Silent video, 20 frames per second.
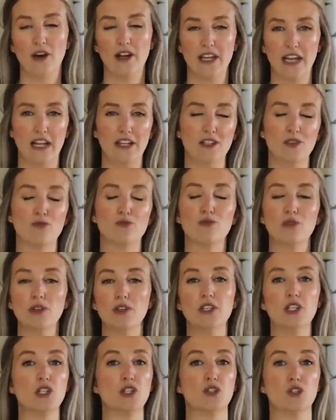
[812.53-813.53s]
Again, you
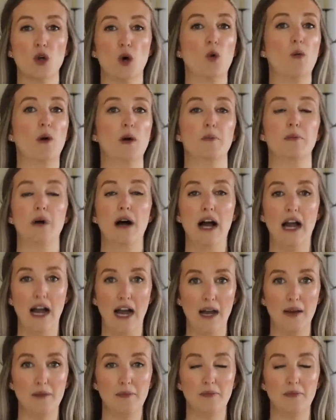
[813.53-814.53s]
really just don't want
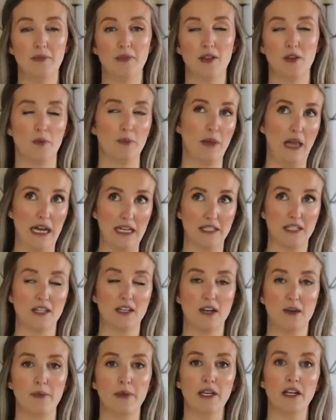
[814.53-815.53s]
hot or plastic
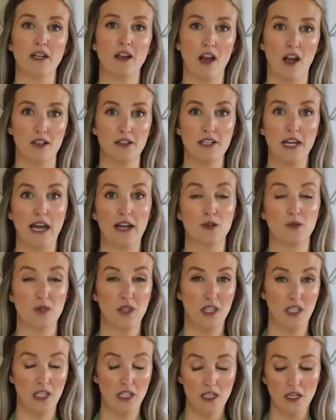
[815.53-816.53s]
coming in contact
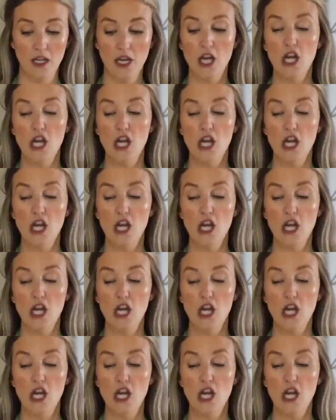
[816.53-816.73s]
with heat